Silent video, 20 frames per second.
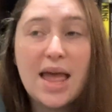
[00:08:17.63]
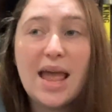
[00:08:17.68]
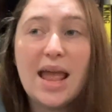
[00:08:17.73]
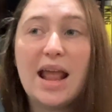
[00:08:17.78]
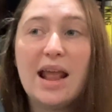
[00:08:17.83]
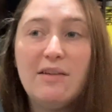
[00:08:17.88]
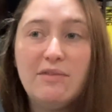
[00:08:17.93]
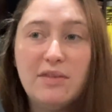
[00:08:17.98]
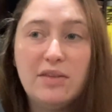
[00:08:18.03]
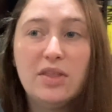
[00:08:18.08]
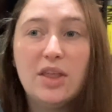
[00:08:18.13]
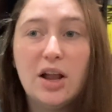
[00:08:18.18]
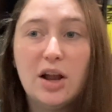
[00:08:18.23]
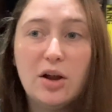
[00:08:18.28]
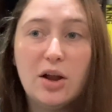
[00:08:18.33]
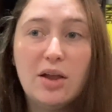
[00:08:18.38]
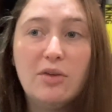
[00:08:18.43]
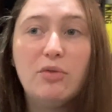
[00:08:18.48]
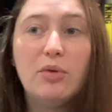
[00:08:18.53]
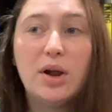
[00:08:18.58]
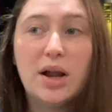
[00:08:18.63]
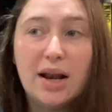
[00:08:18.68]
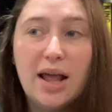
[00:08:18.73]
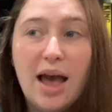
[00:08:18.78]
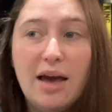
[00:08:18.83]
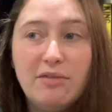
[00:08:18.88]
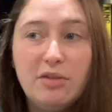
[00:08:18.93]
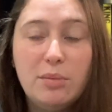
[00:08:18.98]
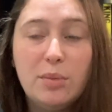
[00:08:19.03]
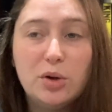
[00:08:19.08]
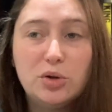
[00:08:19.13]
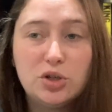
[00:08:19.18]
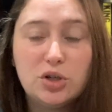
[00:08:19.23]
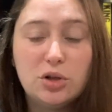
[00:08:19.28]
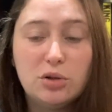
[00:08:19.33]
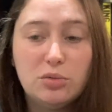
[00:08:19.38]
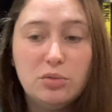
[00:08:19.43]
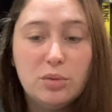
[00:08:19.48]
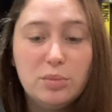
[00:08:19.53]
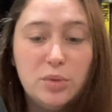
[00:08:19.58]
If we're gonna have
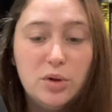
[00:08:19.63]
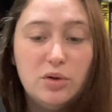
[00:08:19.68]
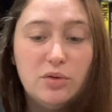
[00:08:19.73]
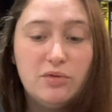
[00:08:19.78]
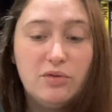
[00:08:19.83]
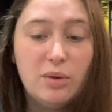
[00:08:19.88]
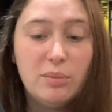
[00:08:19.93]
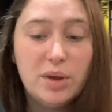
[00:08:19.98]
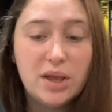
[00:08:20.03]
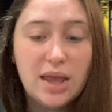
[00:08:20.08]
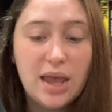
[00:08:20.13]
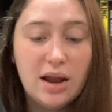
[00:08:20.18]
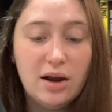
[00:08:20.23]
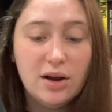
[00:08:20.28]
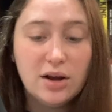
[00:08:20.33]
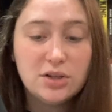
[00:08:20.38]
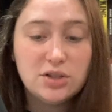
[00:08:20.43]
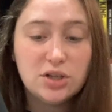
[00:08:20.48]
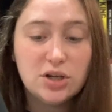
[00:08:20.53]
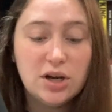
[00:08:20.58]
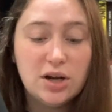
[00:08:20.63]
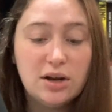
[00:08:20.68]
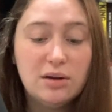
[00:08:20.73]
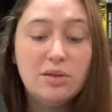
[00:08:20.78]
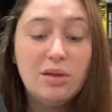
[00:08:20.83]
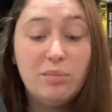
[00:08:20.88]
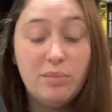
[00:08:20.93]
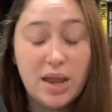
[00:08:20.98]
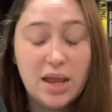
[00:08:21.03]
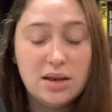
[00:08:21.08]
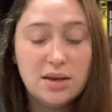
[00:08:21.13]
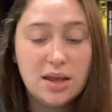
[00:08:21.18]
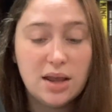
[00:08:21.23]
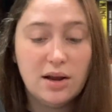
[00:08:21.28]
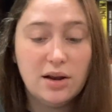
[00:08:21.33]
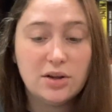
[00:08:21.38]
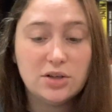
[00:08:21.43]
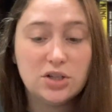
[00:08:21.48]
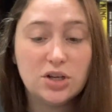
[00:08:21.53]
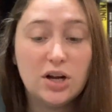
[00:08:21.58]
emotional remove from a character, the main
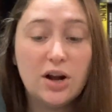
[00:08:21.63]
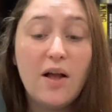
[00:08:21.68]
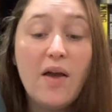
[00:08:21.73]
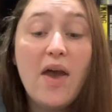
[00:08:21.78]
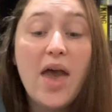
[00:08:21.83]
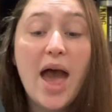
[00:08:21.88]
character,